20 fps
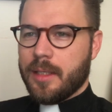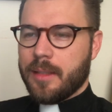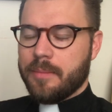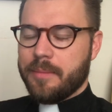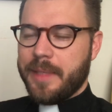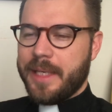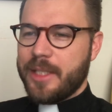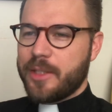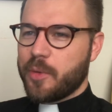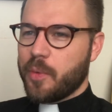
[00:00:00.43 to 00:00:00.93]

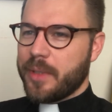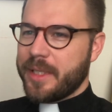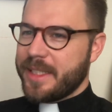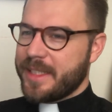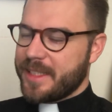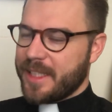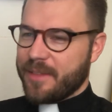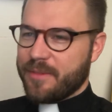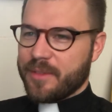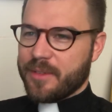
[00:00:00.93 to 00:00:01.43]
May
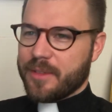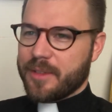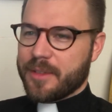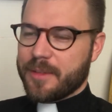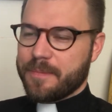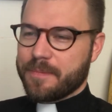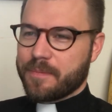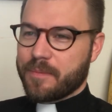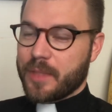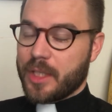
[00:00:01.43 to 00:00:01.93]
27th,
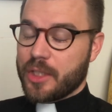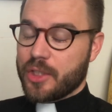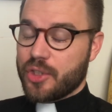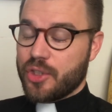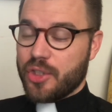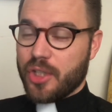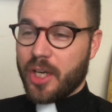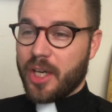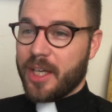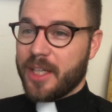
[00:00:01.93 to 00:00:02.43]

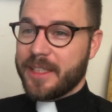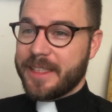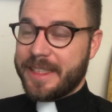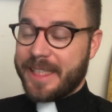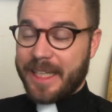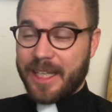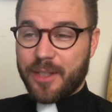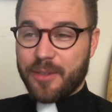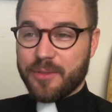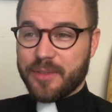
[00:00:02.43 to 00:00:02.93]
John
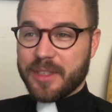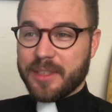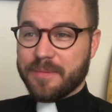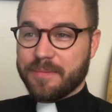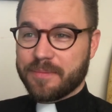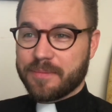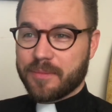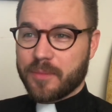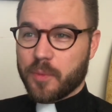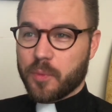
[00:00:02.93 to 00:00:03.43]
Calvin,
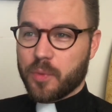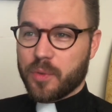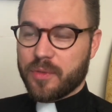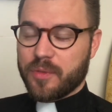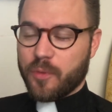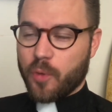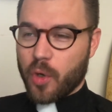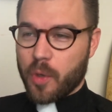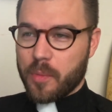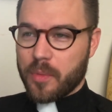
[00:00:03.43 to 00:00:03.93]

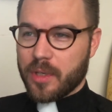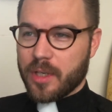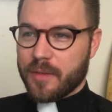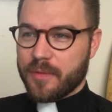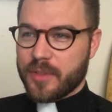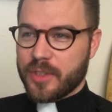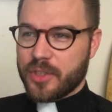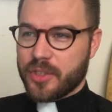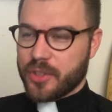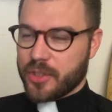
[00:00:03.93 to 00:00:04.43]
Reformer of
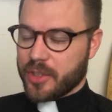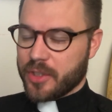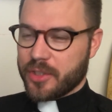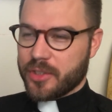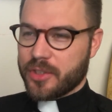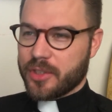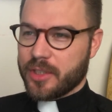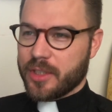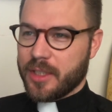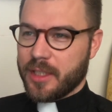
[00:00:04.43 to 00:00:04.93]
the
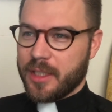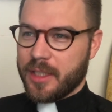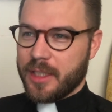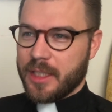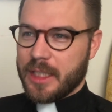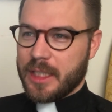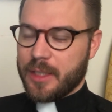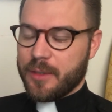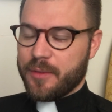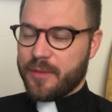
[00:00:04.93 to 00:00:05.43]
Church,
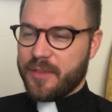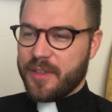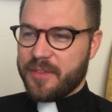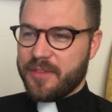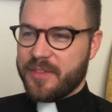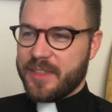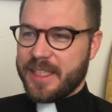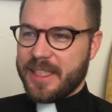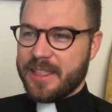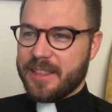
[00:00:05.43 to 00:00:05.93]

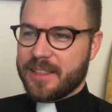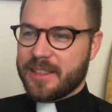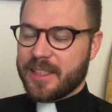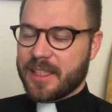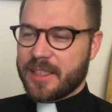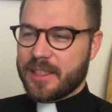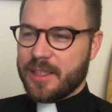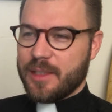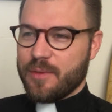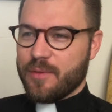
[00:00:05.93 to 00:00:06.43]

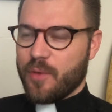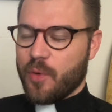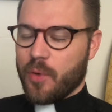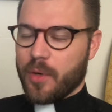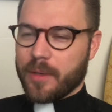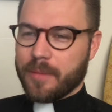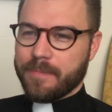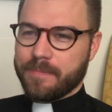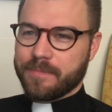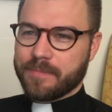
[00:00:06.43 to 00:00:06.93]

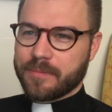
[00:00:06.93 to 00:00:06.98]
1564.